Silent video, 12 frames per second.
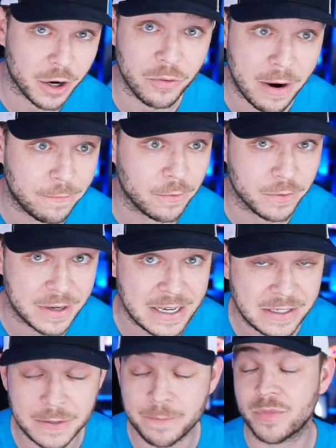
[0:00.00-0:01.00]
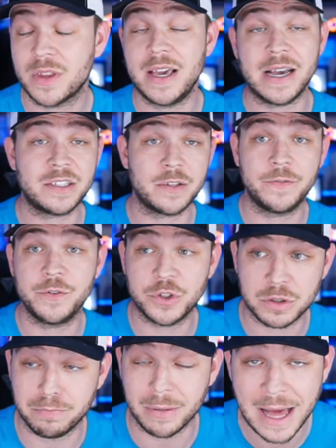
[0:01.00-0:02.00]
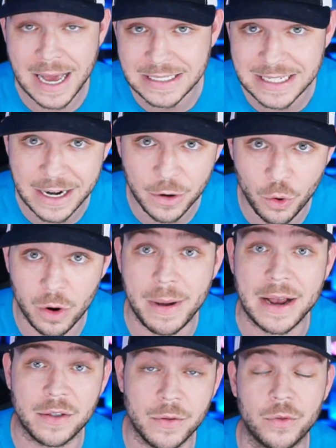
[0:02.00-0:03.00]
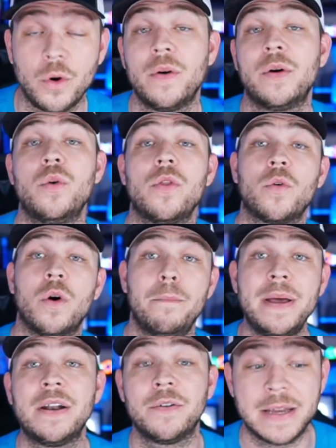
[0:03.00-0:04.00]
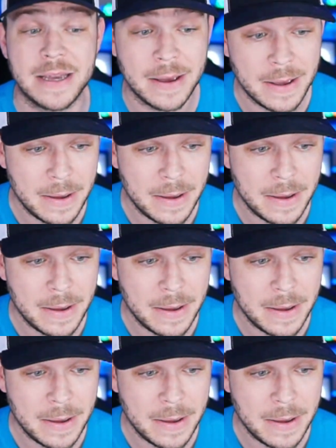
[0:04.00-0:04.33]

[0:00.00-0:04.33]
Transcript: there are referees. Yes, if you just blindside a quarterback to throw it, they will throw a penalty.